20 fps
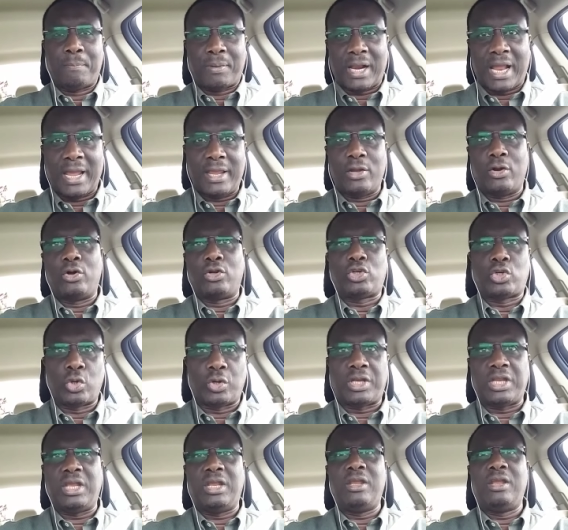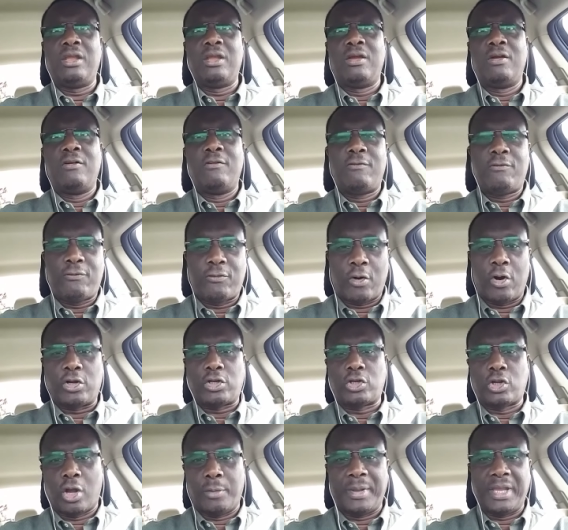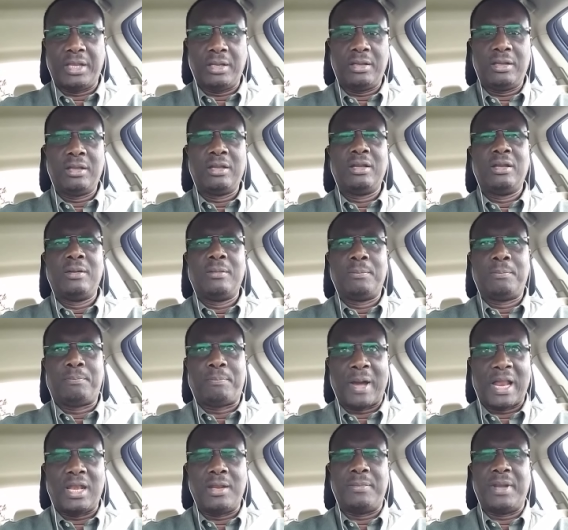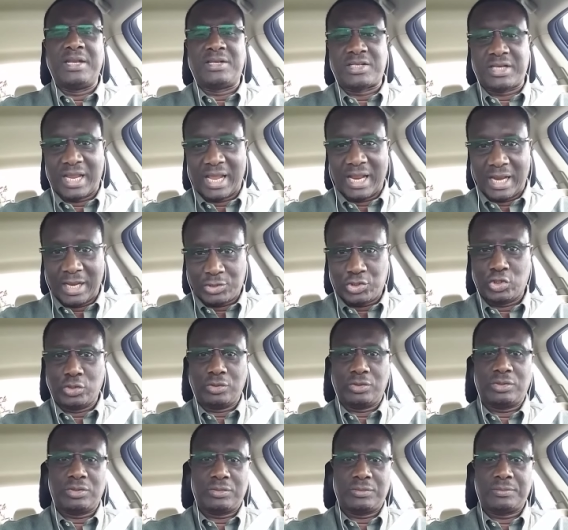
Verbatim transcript: prior to the forthcoming parliamentary elections.